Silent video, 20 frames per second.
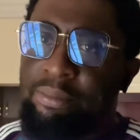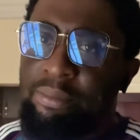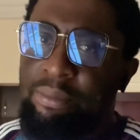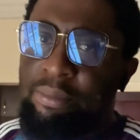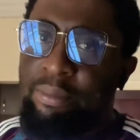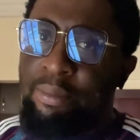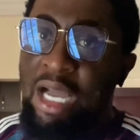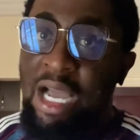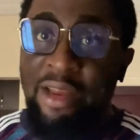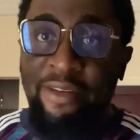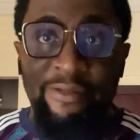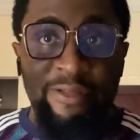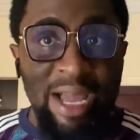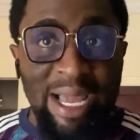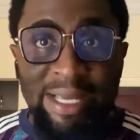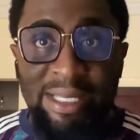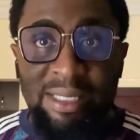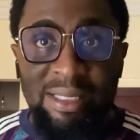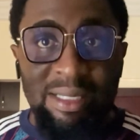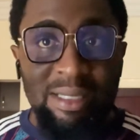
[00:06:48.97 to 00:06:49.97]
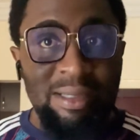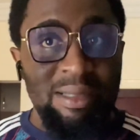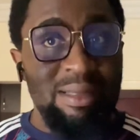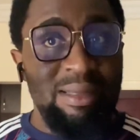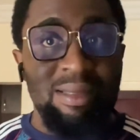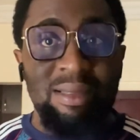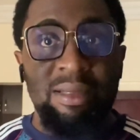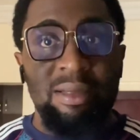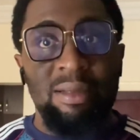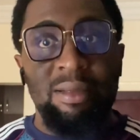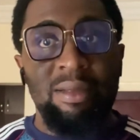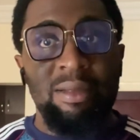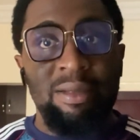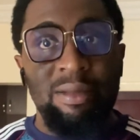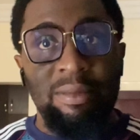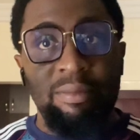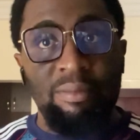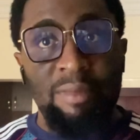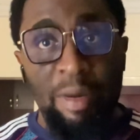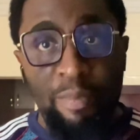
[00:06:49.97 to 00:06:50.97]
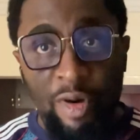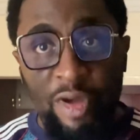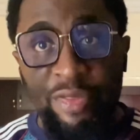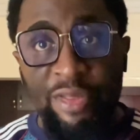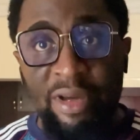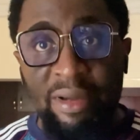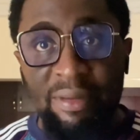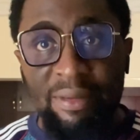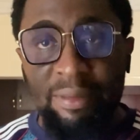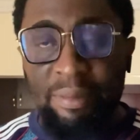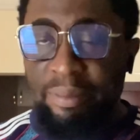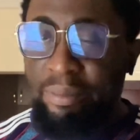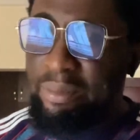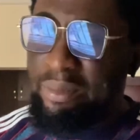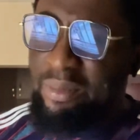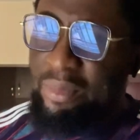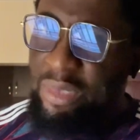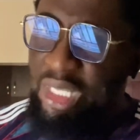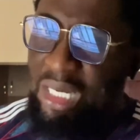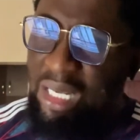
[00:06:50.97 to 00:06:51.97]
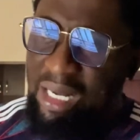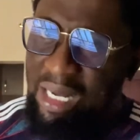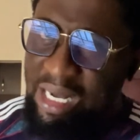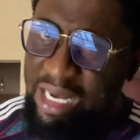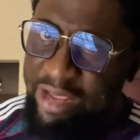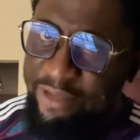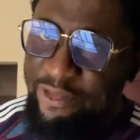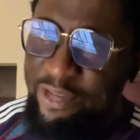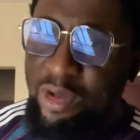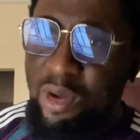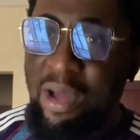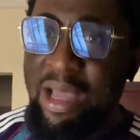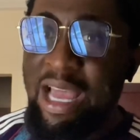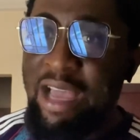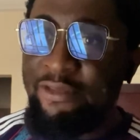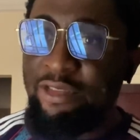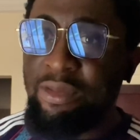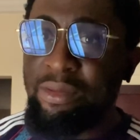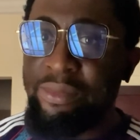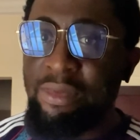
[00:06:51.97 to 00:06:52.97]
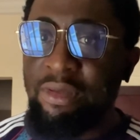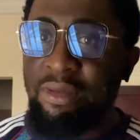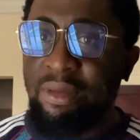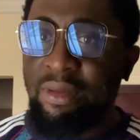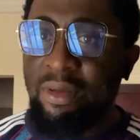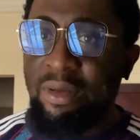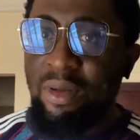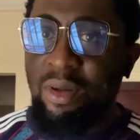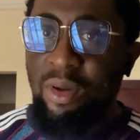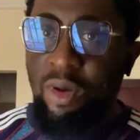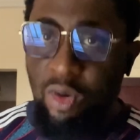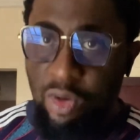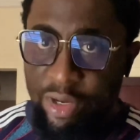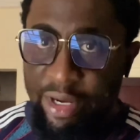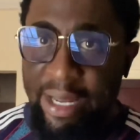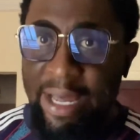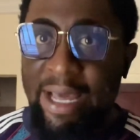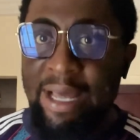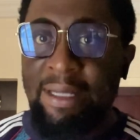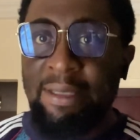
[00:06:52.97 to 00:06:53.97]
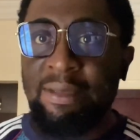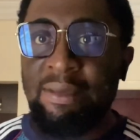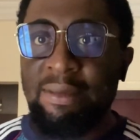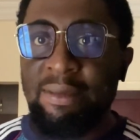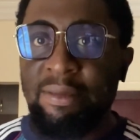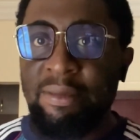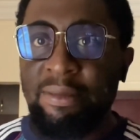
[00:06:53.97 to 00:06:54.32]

my advice is, my brother, live your heaven on earth.